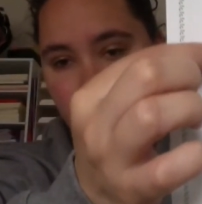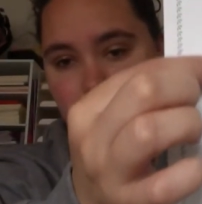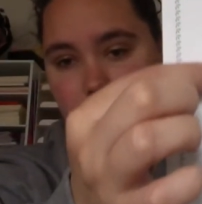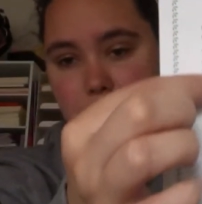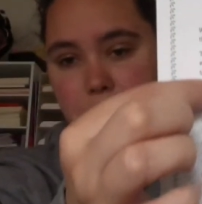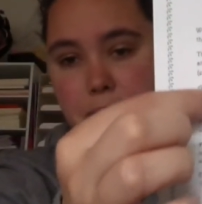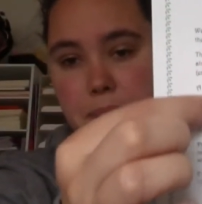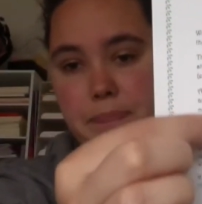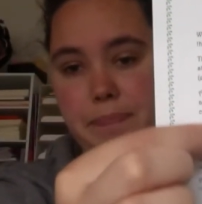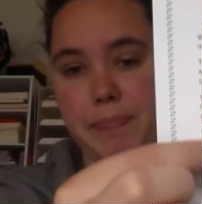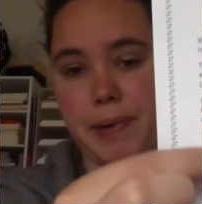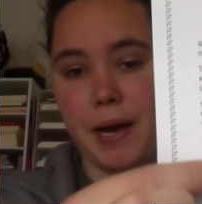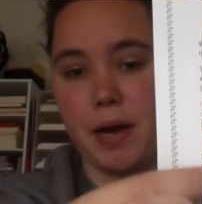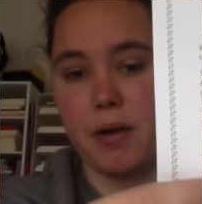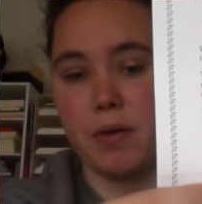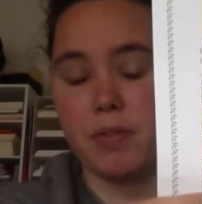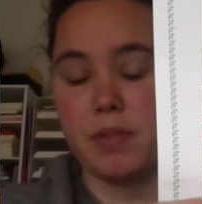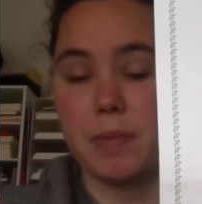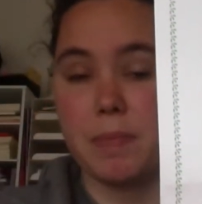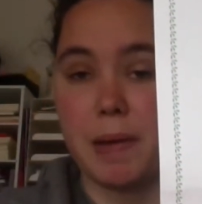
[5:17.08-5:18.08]

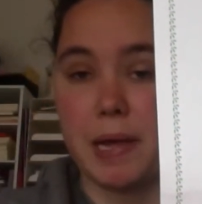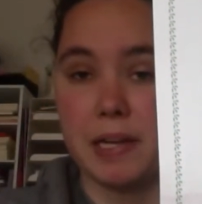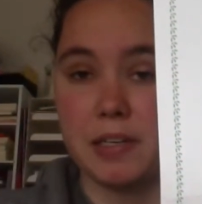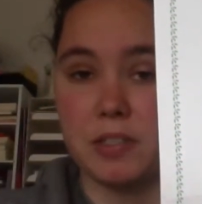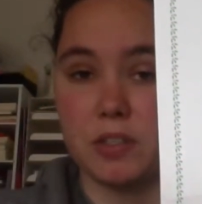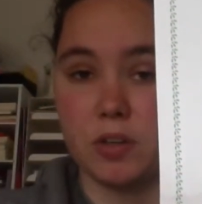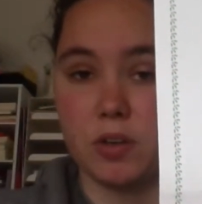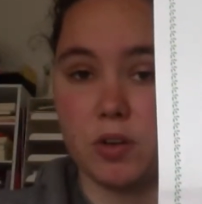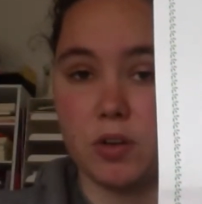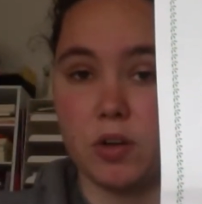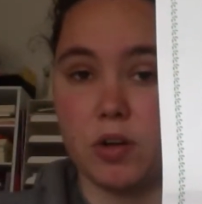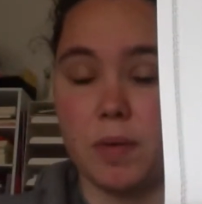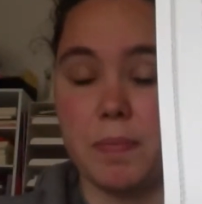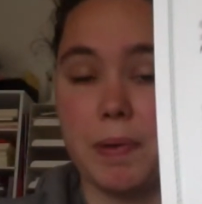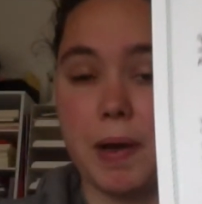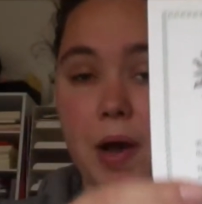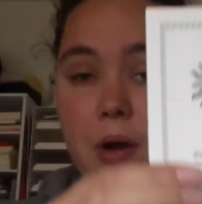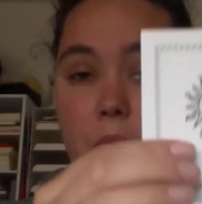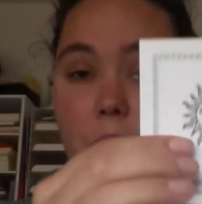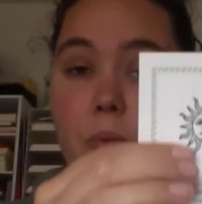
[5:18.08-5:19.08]
about the pentacle,
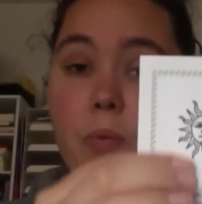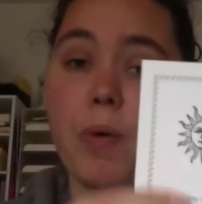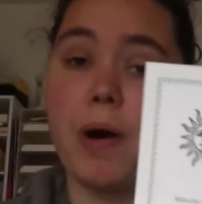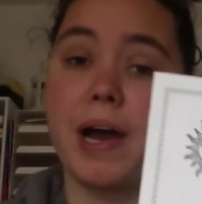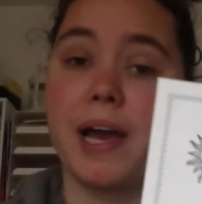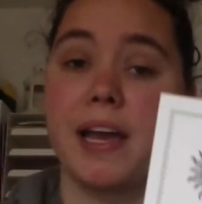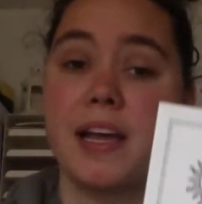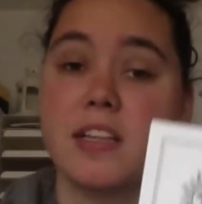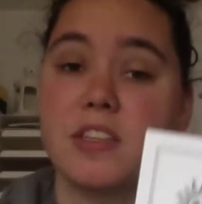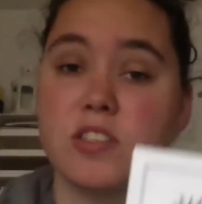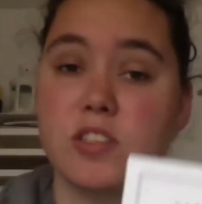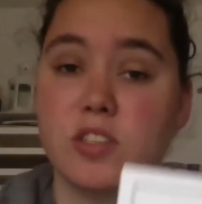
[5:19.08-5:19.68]
about why it's